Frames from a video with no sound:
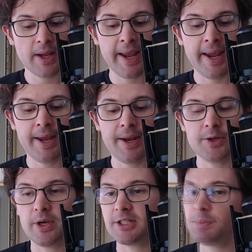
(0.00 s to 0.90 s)

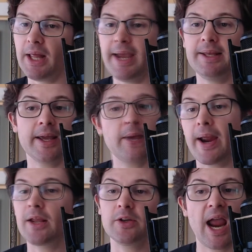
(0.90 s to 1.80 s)
And you get to play like a
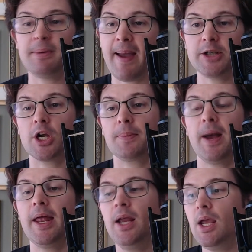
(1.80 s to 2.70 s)
regular game of Magic,
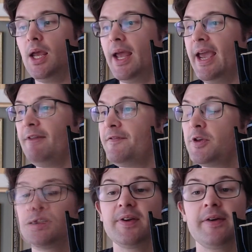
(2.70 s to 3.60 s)
but it
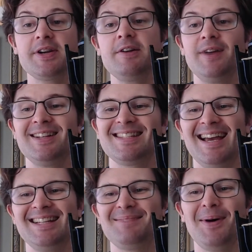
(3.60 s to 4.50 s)
feels very different
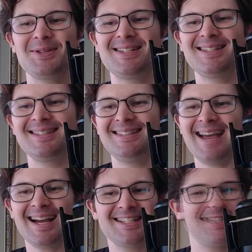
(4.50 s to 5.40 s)
since most
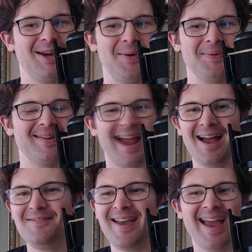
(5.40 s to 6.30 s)
decks don't
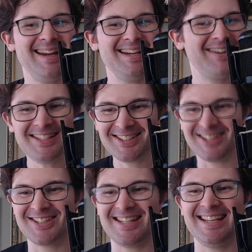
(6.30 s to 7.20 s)
have any
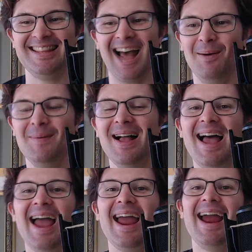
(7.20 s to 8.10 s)
creatures in them,
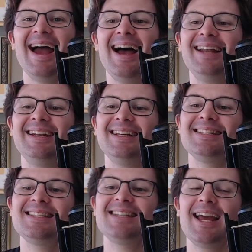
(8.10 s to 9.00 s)
and
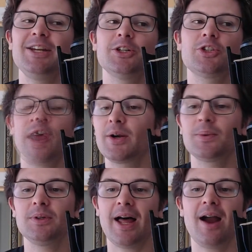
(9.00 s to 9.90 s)
instead you're trying to
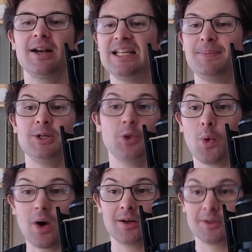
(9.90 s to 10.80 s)
rely on keeping your